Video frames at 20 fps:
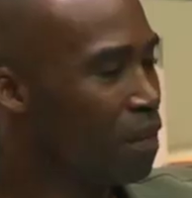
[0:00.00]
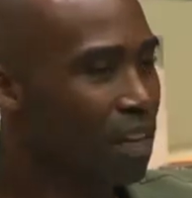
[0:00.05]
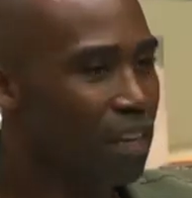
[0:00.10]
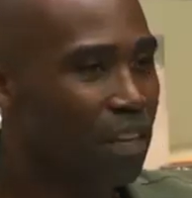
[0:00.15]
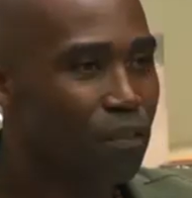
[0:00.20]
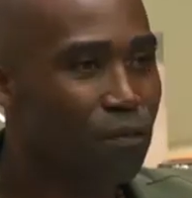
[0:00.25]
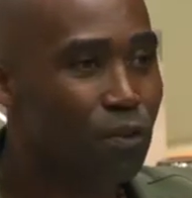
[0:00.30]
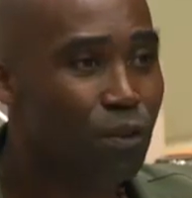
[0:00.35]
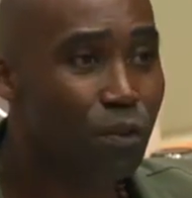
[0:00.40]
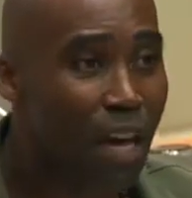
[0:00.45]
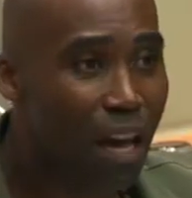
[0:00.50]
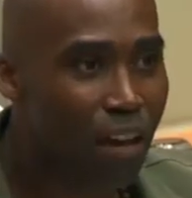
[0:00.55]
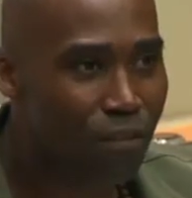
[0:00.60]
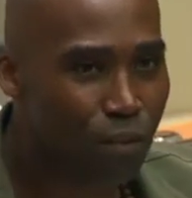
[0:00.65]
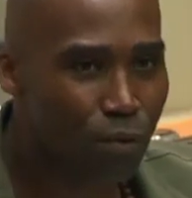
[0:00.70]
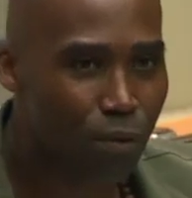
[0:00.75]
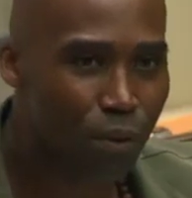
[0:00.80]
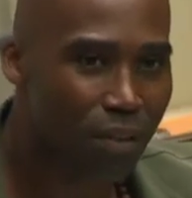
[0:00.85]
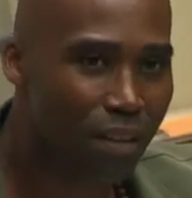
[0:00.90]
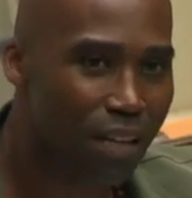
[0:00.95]
And if you
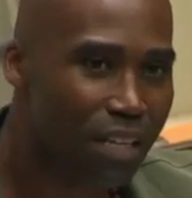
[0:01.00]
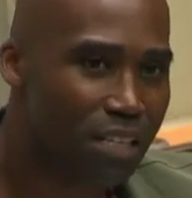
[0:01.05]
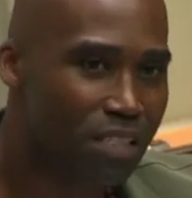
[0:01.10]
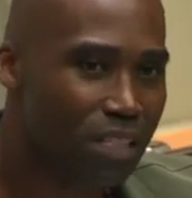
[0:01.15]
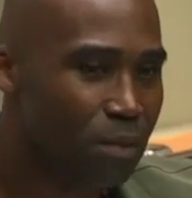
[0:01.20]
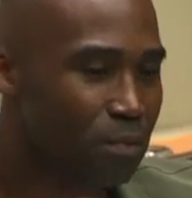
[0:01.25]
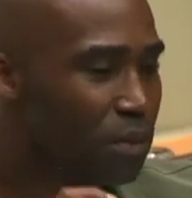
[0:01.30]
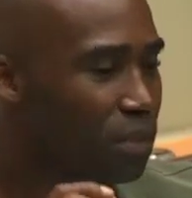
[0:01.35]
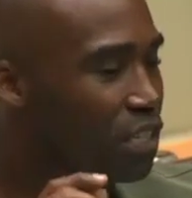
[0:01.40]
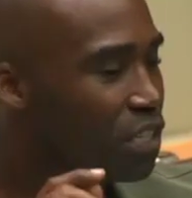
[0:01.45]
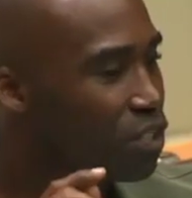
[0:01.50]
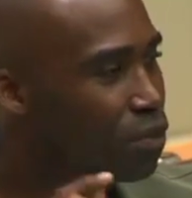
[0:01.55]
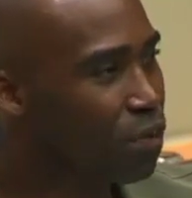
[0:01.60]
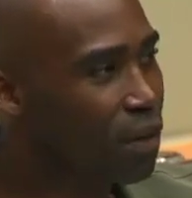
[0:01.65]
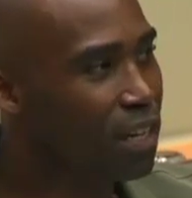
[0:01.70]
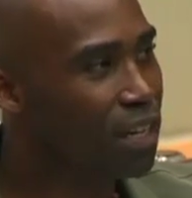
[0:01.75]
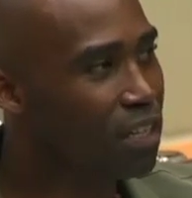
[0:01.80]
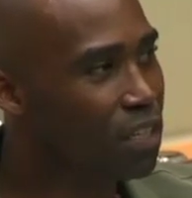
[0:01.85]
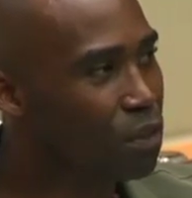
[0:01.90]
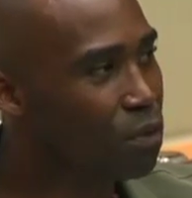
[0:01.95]
haven't realized something that's
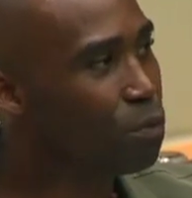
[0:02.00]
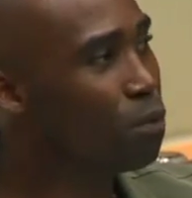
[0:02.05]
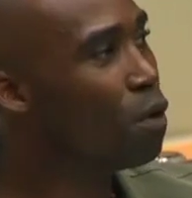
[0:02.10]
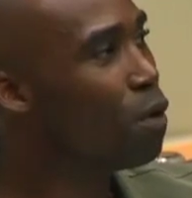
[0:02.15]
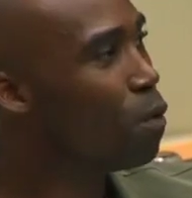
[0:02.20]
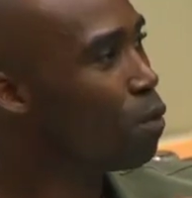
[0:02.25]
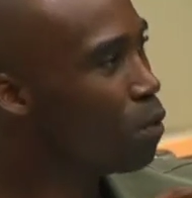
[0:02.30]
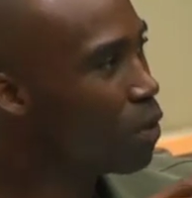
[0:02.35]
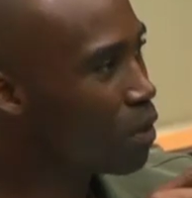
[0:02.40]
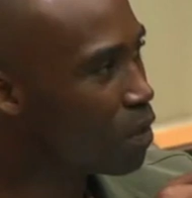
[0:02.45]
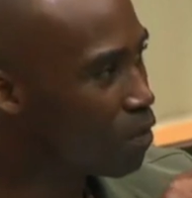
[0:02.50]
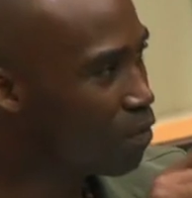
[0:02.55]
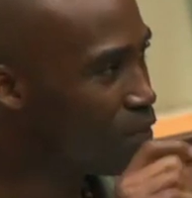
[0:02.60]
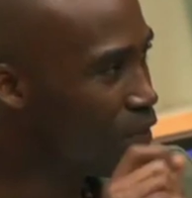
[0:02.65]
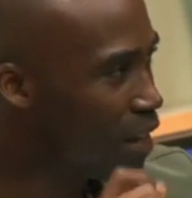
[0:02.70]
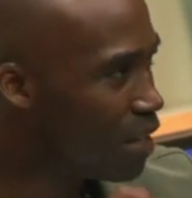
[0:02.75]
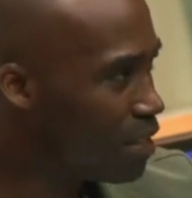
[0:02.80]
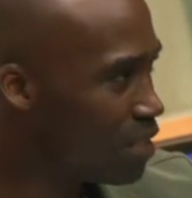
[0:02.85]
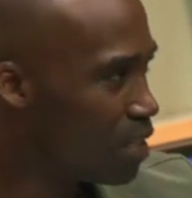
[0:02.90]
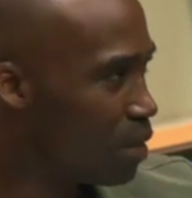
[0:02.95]
great in you, we're going to
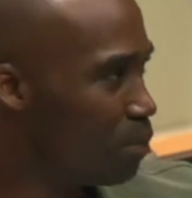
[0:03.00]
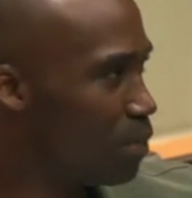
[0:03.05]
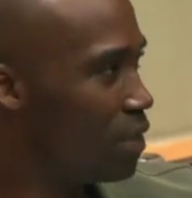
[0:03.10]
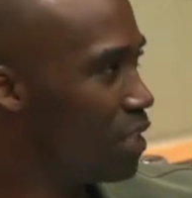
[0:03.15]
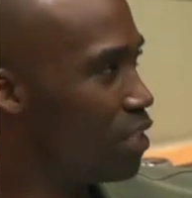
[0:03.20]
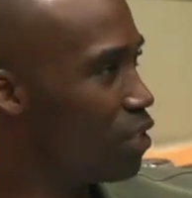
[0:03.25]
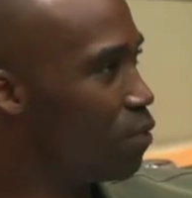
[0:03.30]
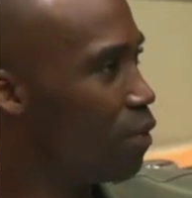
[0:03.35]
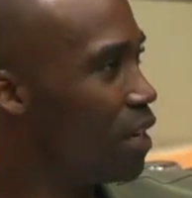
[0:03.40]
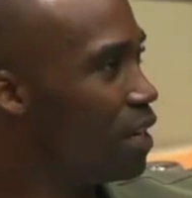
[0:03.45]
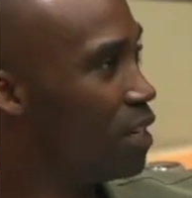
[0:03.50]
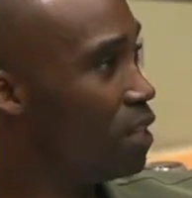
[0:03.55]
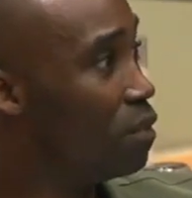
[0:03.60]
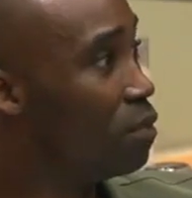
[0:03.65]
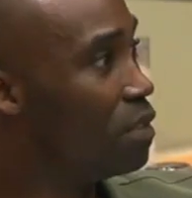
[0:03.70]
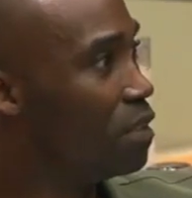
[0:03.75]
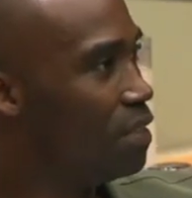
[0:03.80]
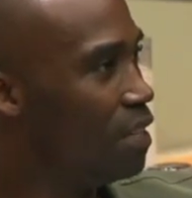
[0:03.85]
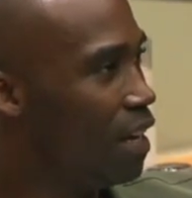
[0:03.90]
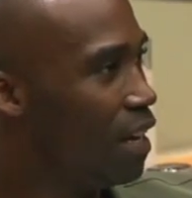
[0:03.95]
find something that's great in
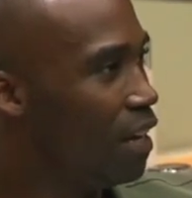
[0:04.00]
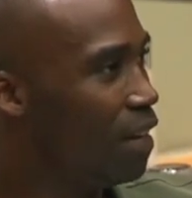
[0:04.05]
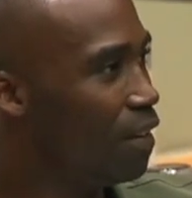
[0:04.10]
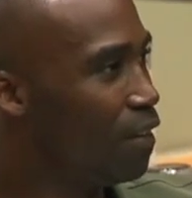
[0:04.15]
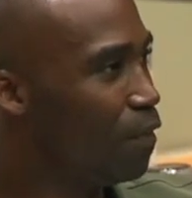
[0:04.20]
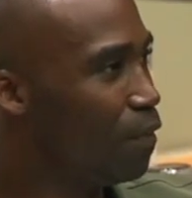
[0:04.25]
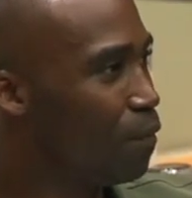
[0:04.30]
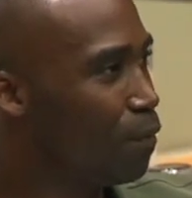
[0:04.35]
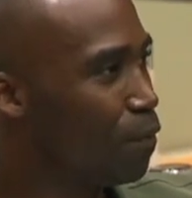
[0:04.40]
you today.